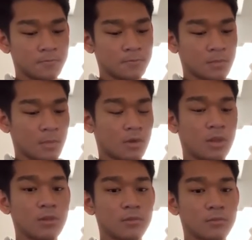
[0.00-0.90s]

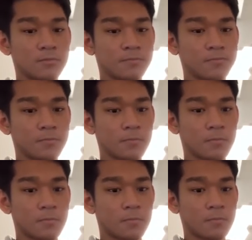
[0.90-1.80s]
Right?
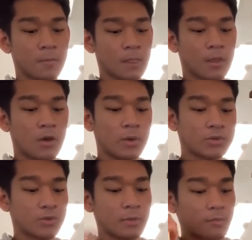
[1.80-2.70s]
Always
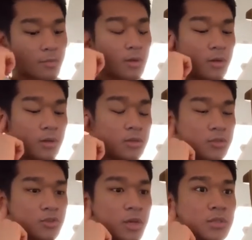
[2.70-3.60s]
remember,
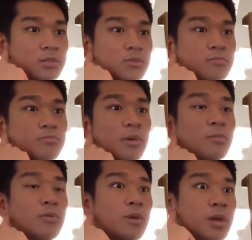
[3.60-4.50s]
try to
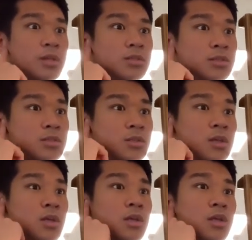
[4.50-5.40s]
memorize
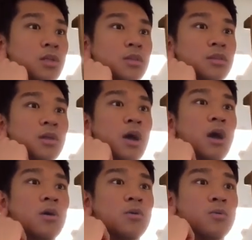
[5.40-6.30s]

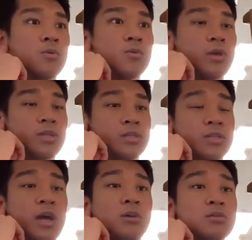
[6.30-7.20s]
how it
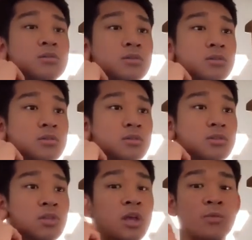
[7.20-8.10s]
sounds,
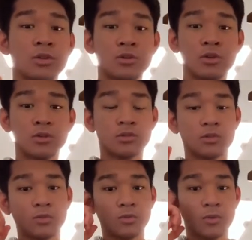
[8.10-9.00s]
so that when you go
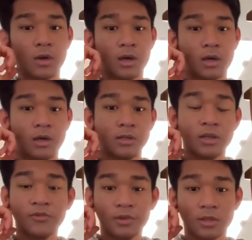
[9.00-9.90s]
to a
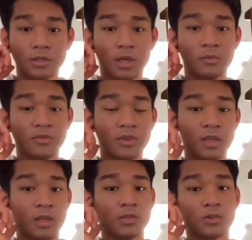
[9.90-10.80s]
different type of
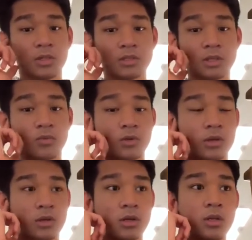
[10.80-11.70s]
key, so let's say
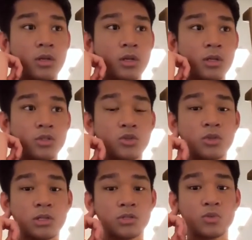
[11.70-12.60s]
we're
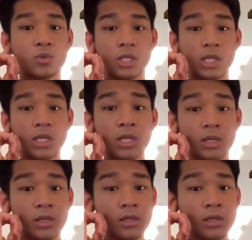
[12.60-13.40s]
tuning to an E,